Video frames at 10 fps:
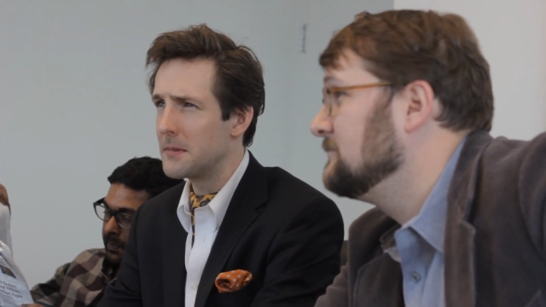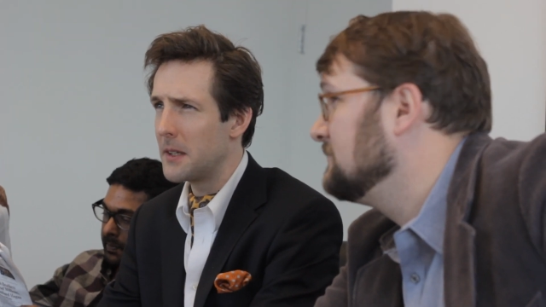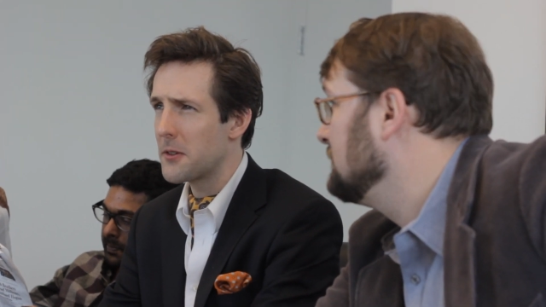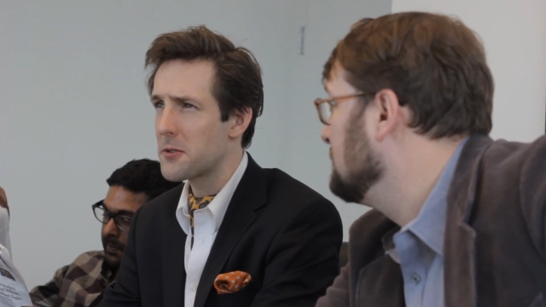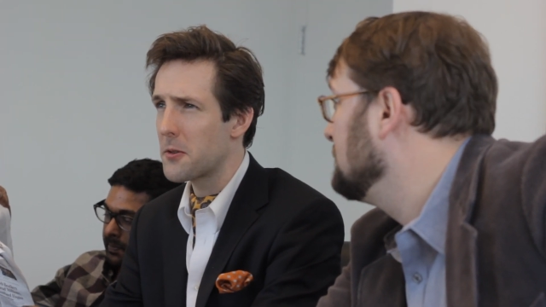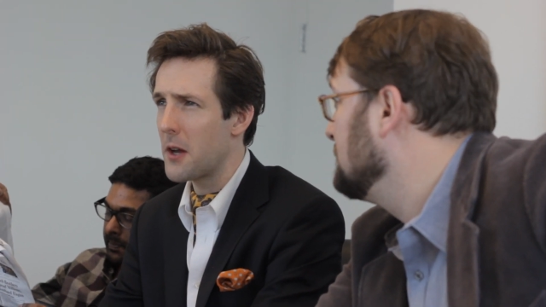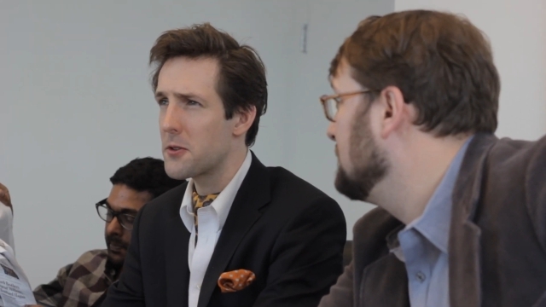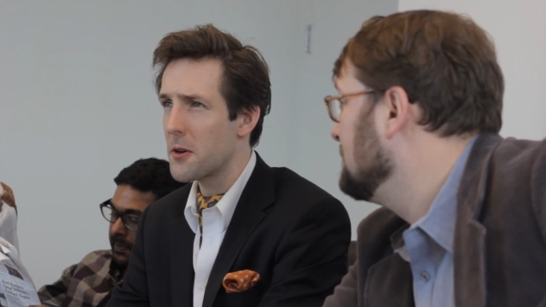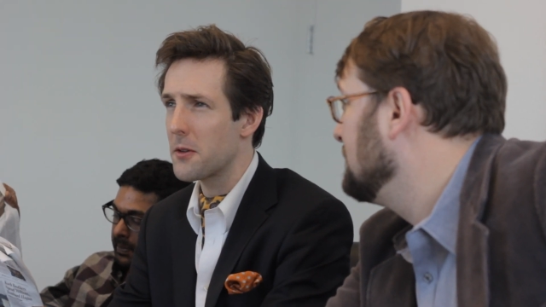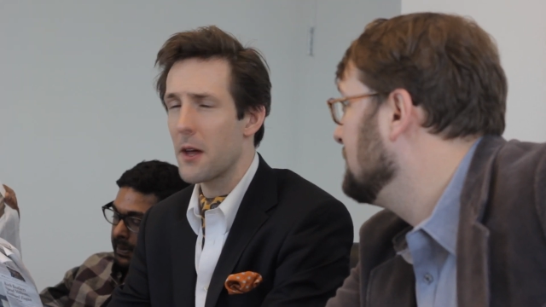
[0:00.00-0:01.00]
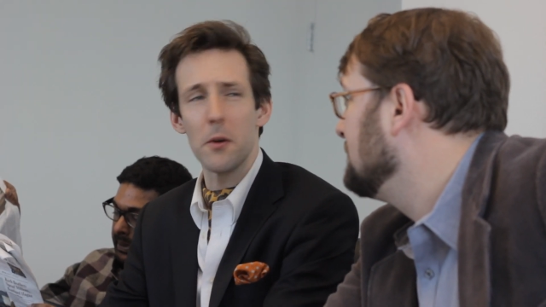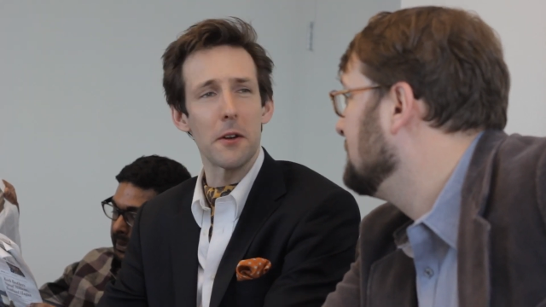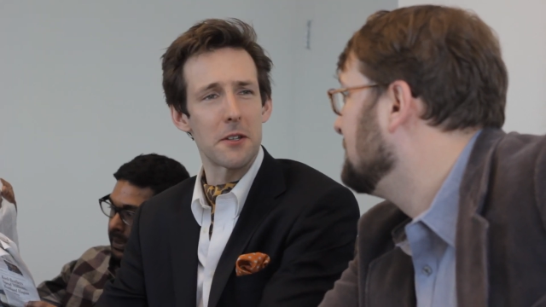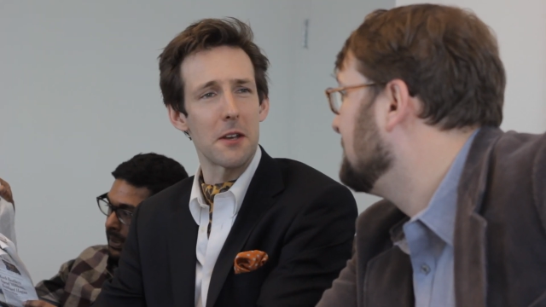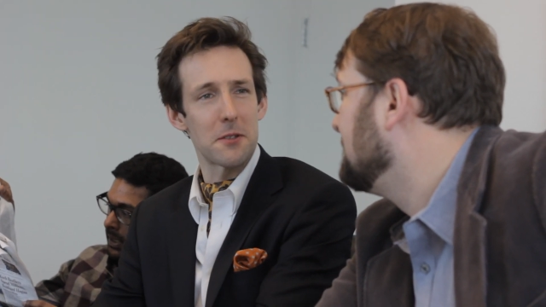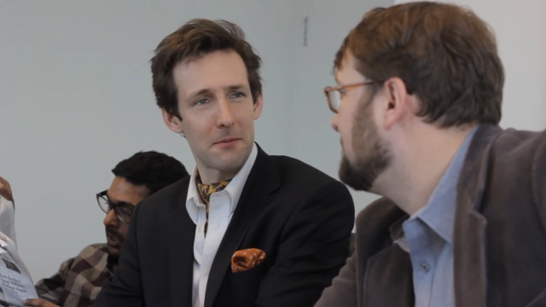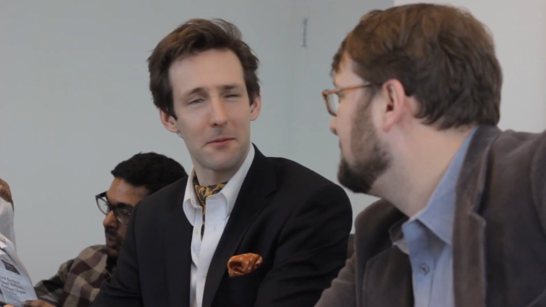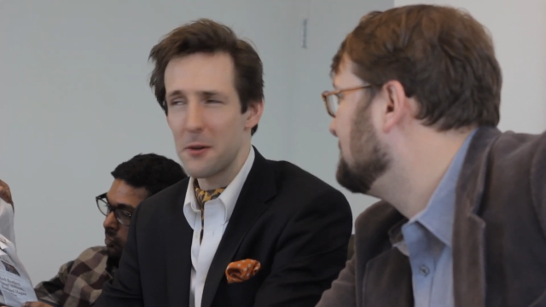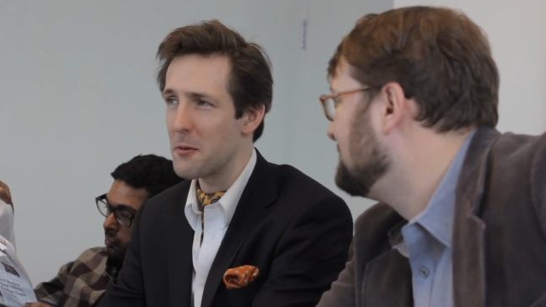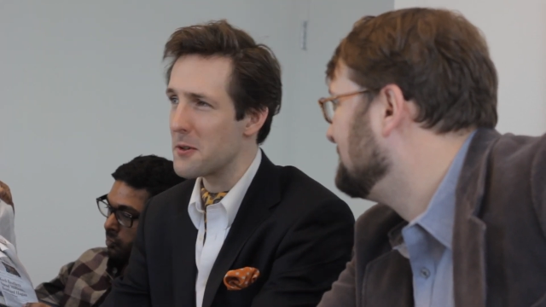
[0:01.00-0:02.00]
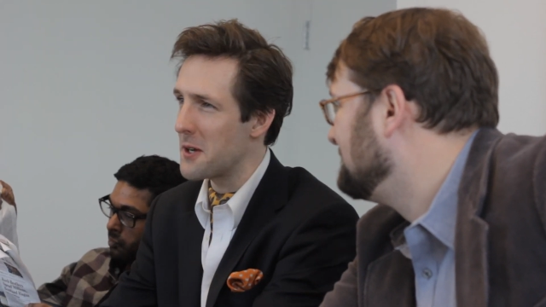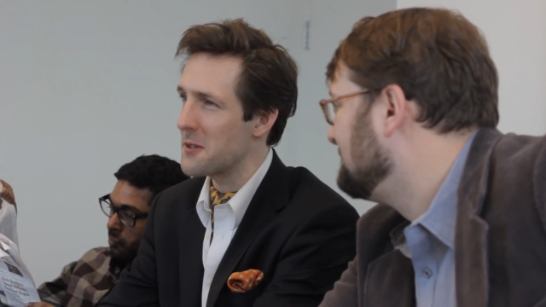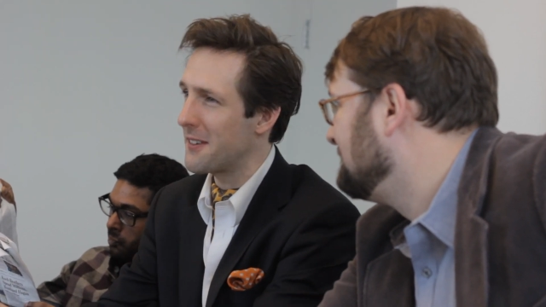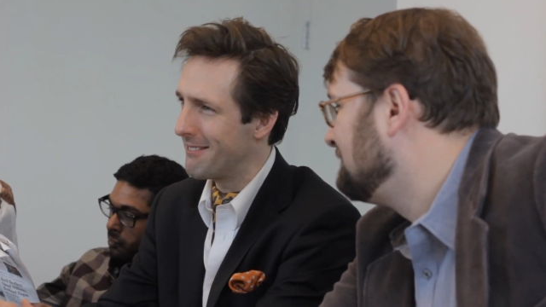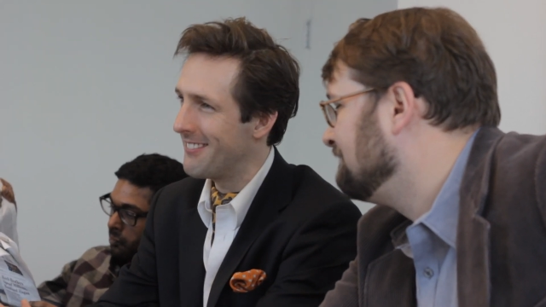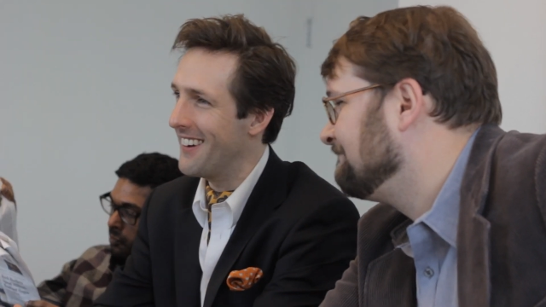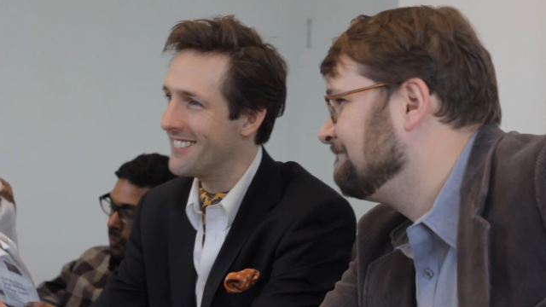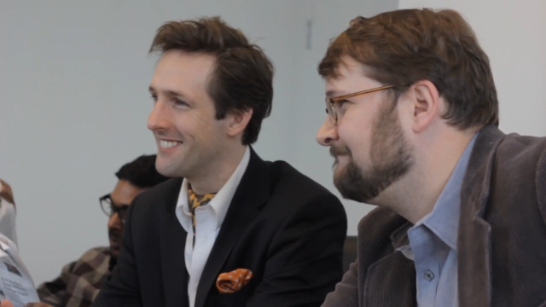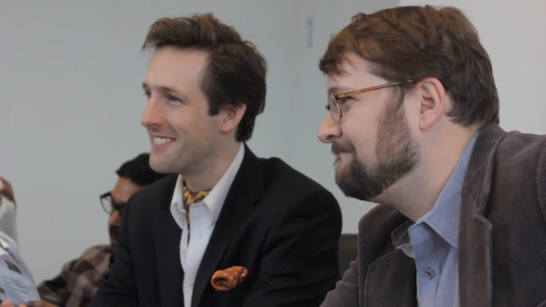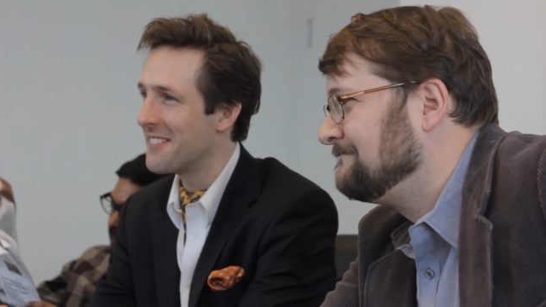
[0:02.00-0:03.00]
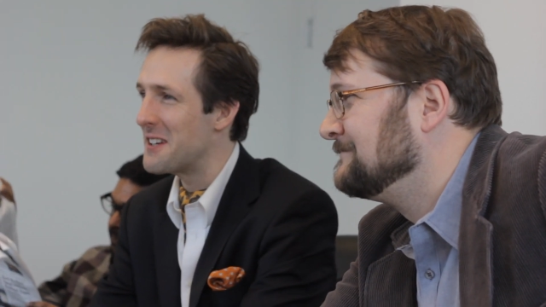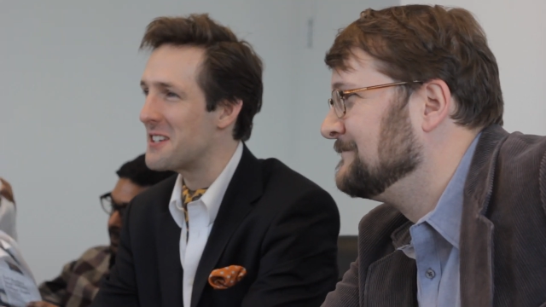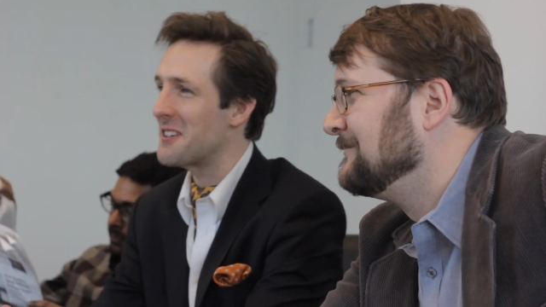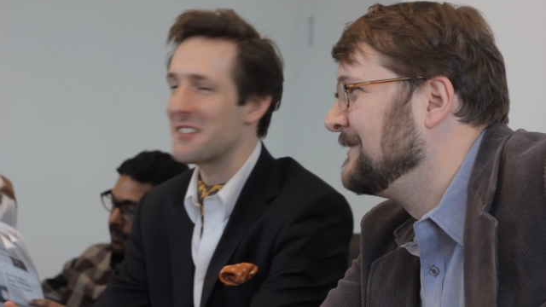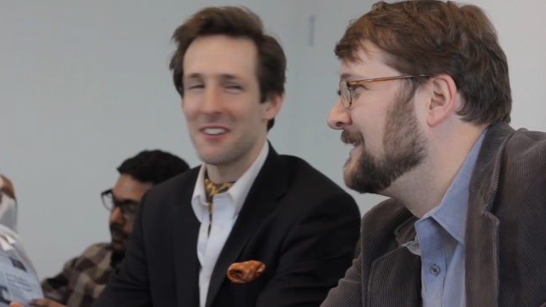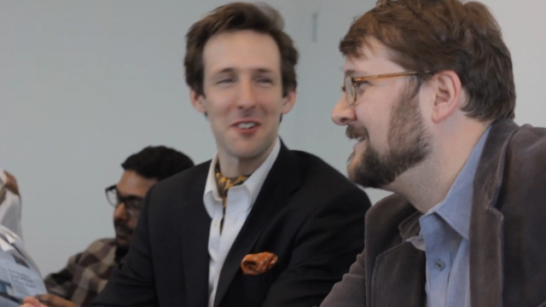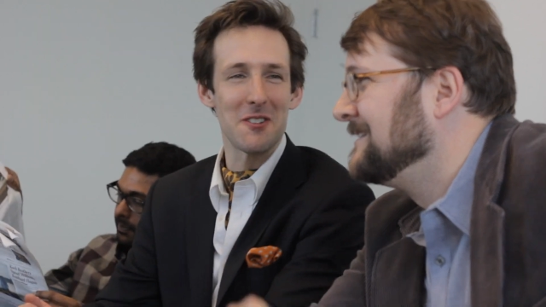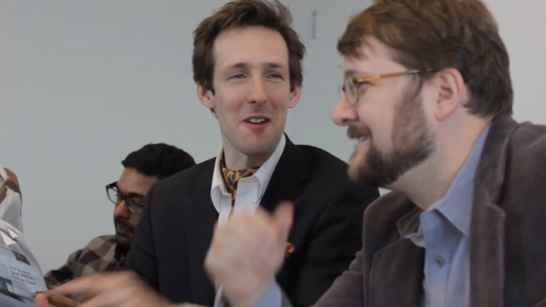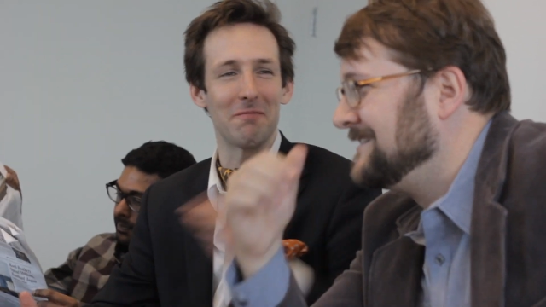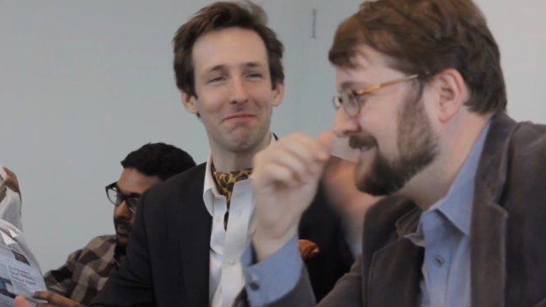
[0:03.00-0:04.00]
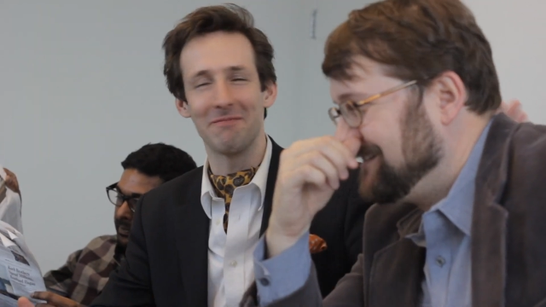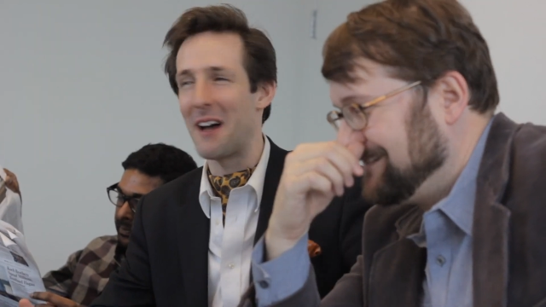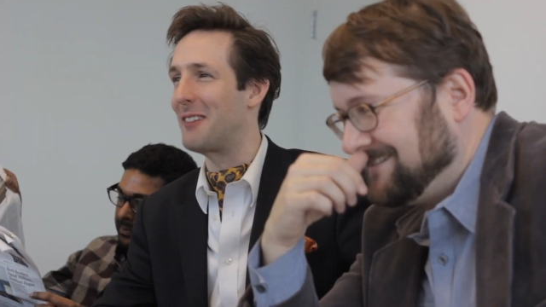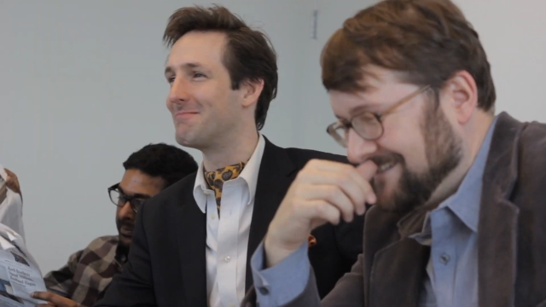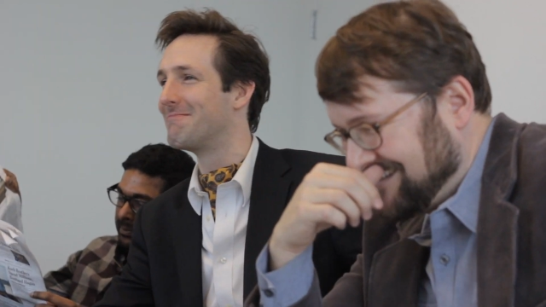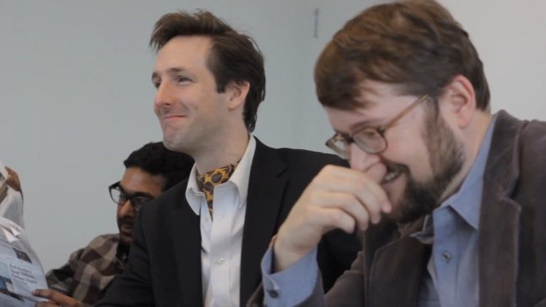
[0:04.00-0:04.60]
Speaker 1: Yeah. It's a great show. That works. Yes, three words. Yes. Ah. We did it. Good job. Ah